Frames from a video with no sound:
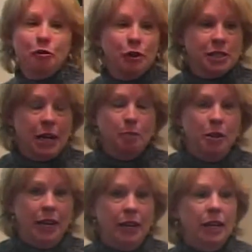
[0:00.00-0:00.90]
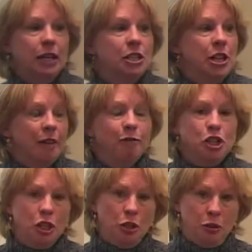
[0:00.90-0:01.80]
for example, that deaf
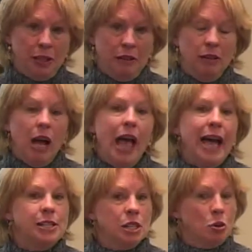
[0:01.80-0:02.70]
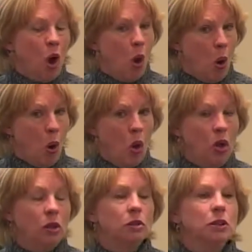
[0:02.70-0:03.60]
children as a
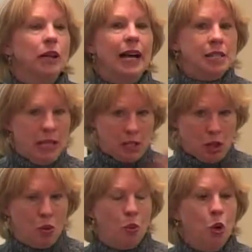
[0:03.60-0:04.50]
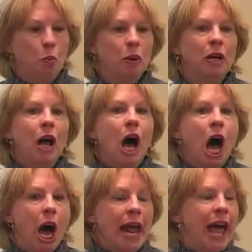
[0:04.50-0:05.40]
whole, as a group,
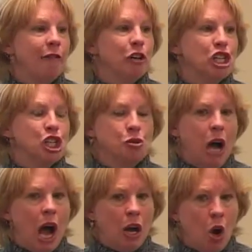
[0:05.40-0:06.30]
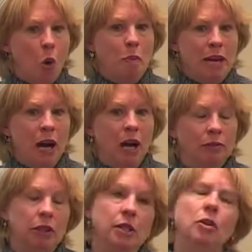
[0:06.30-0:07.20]
on average, do not go beyond,
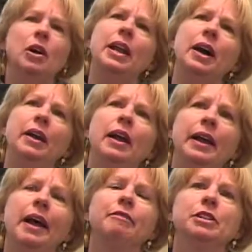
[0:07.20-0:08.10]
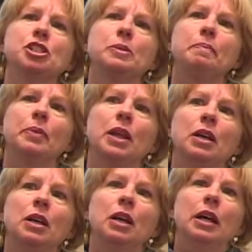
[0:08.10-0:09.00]
well, no, not on average.
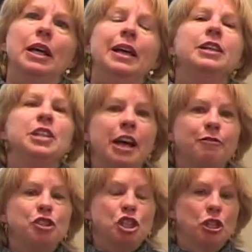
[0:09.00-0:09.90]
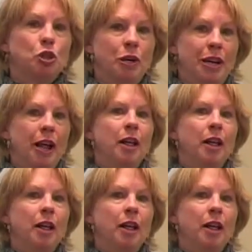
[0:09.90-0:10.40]
Deaf children,